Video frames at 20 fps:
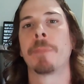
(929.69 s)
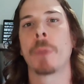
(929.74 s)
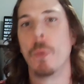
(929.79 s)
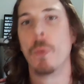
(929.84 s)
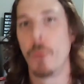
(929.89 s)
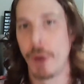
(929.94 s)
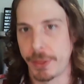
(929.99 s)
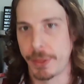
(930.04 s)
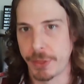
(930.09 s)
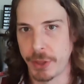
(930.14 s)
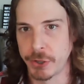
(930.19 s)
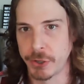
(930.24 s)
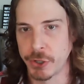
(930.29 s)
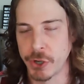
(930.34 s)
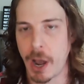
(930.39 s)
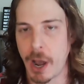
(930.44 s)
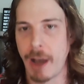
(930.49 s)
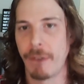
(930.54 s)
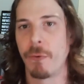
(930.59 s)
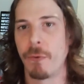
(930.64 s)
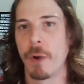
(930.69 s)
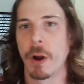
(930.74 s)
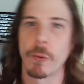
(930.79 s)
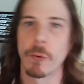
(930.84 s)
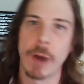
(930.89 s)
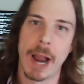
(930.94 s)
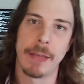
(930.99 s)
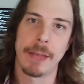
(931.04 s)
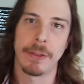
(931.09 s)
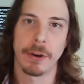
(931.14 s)
with the software,
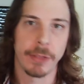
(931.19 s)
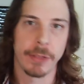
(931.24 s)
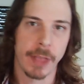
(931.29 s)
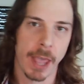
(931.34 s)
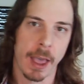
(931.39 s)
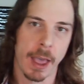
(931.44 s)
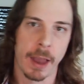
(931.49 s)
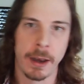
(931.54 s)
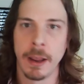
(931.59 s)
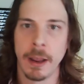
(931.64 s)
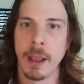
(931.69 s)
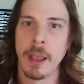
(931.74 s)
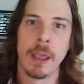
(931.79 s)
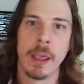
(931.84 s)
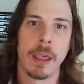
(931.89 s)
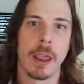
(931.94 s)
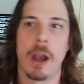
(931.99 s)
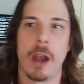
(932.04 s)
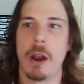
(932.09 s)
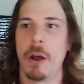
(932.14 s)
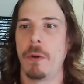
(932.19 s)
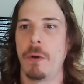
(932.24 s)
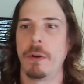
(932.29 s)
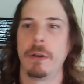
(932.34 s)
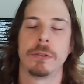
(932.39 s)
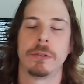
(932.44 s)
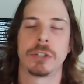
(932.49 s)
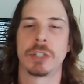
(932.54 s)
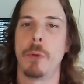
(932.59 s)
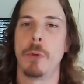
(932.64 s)
rather than,
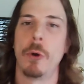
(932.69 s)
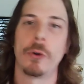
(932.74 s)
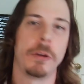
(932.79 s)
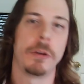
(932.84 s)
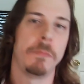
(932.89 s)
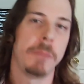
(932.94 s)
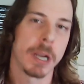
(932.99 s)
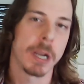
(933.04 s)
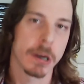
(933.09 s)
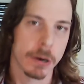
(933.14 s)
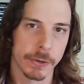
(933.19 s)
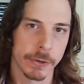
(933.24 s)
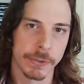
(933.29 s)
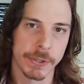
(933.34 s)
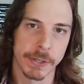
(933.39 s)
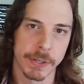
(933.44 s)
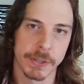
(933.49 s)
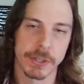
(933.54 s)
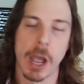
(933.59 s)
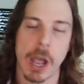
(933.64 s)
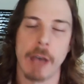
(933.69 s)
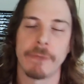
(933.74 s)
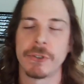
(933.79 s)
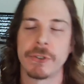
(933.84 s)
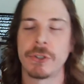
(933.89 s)
smoke and mirrors and stuff.